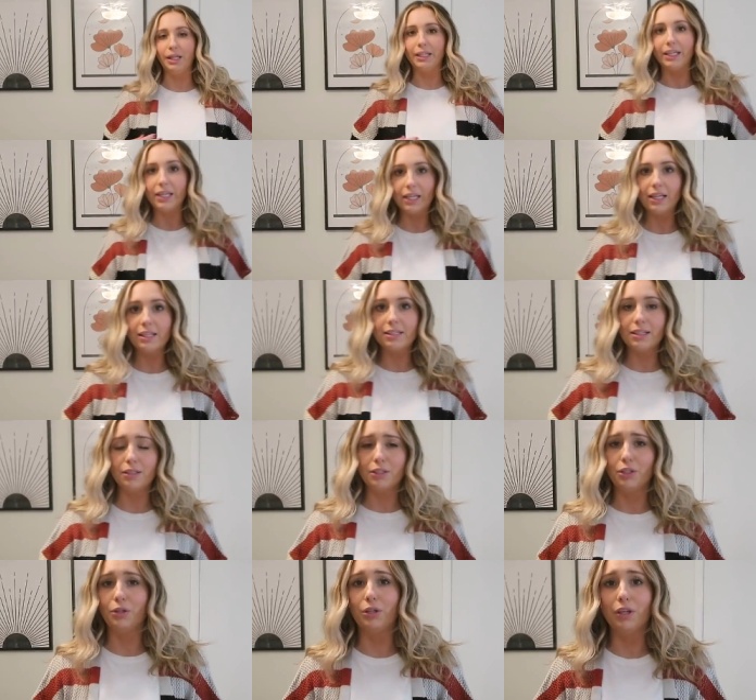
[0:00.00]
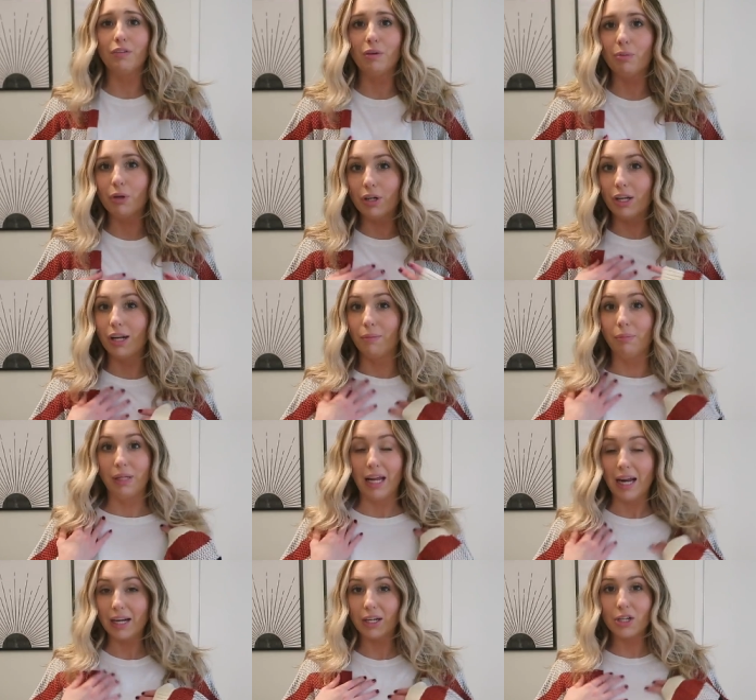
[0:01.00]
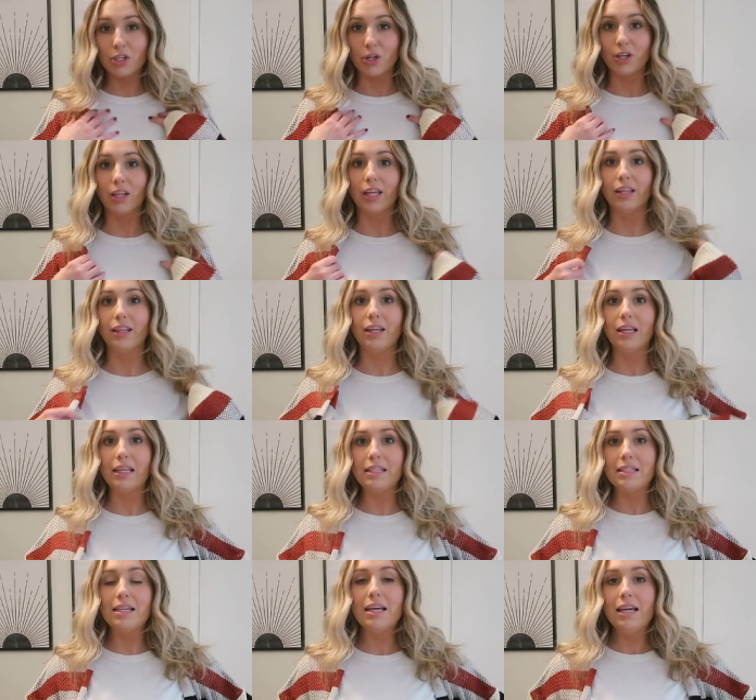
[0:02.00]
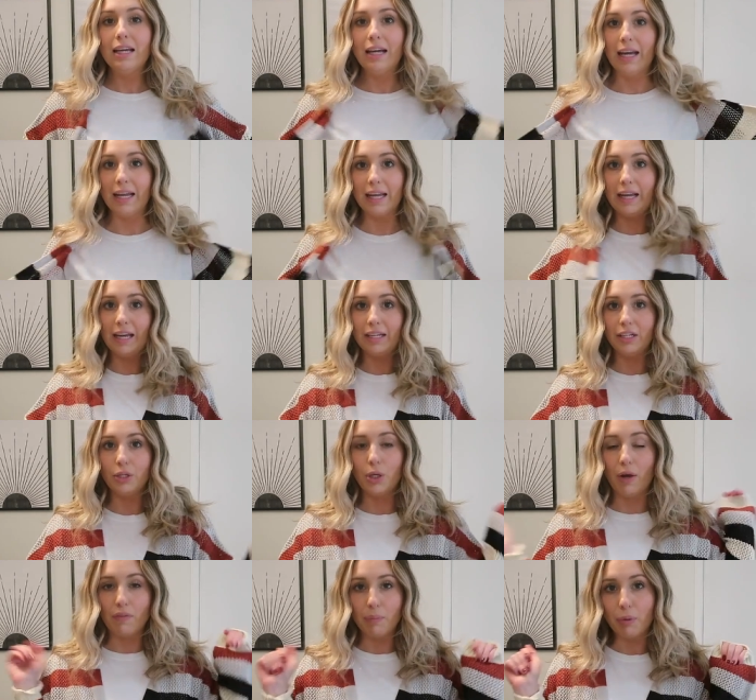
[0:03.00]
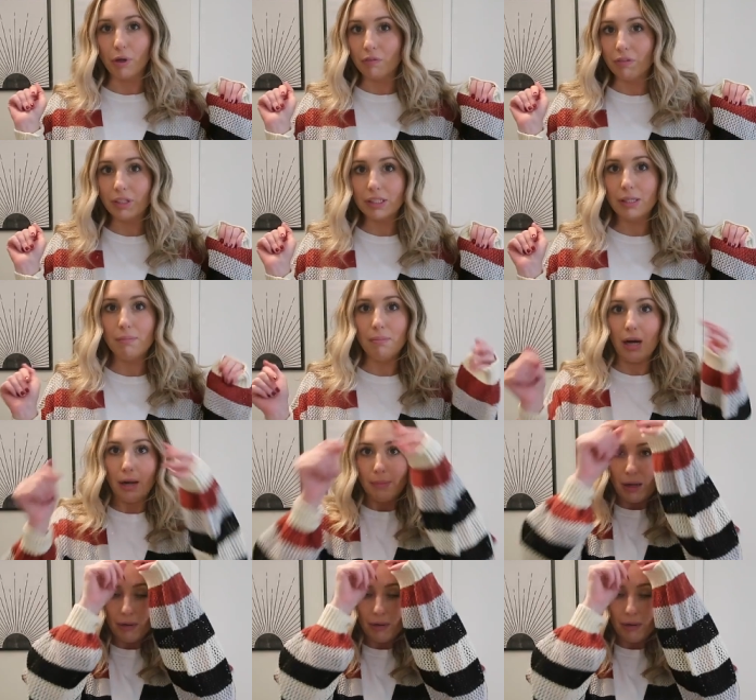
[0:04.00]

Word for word: leggings like you even put a black shirt like this and you have the perfect mom